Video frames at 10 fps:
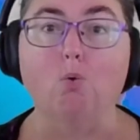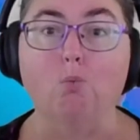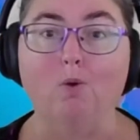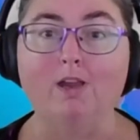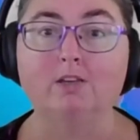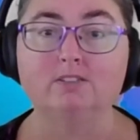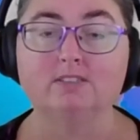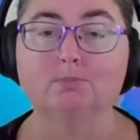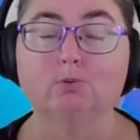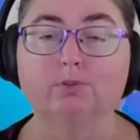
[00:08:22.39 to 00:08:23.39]
One
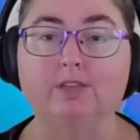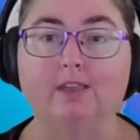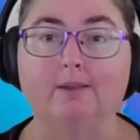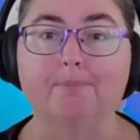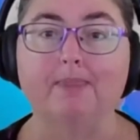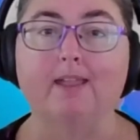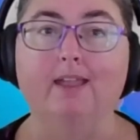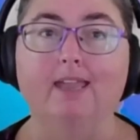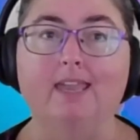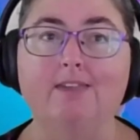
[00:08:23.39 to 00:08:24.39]
small thing.
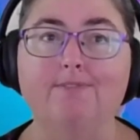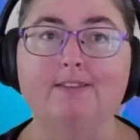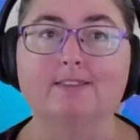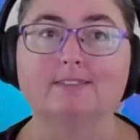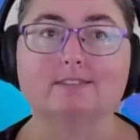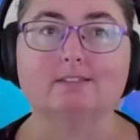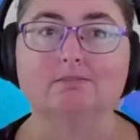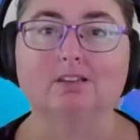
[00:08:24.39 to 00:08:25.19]
If it's